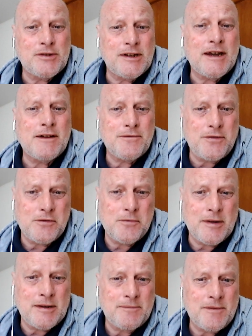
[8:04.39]
it out for
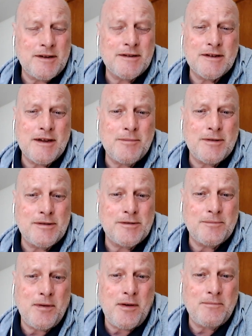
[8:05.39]
me? Either get me
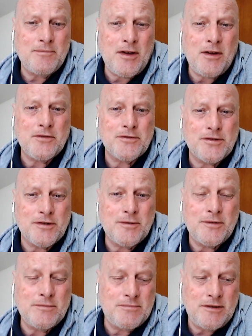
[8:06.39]
some hot soup
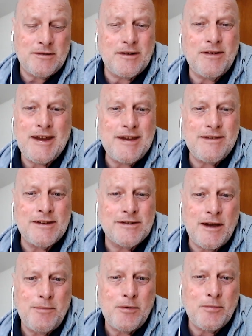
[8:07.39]
or, heat this
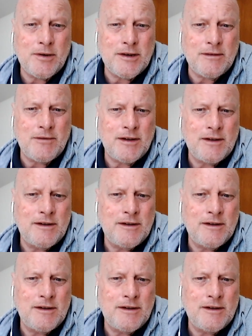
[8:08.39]
up or whatever.